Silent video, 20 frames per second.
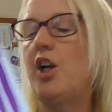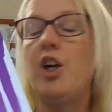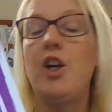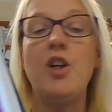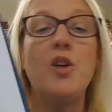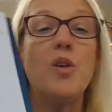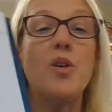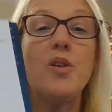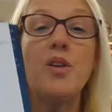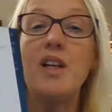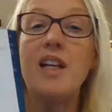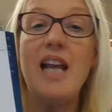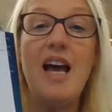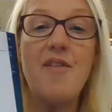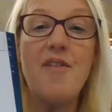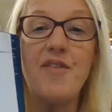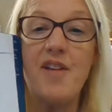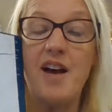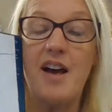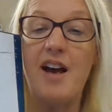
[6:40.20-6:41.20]
You're
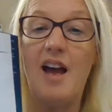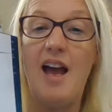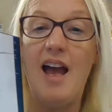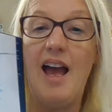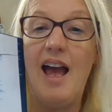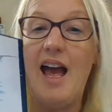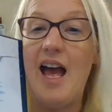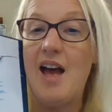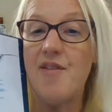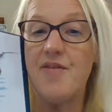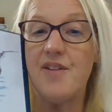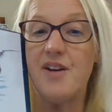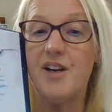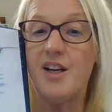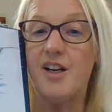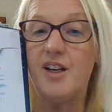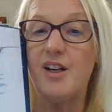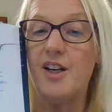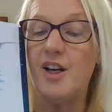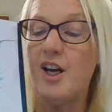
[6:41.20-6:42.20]
never,
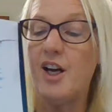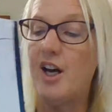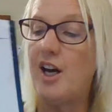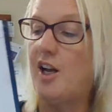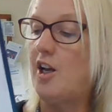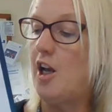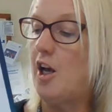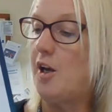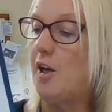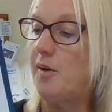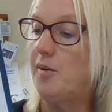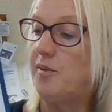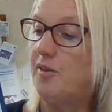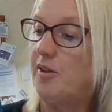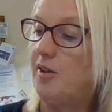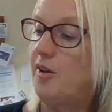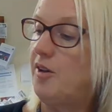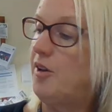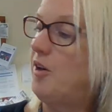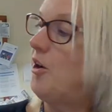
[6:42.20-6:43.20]
ever alone
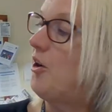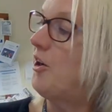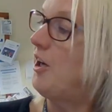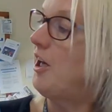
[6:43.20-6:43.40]
on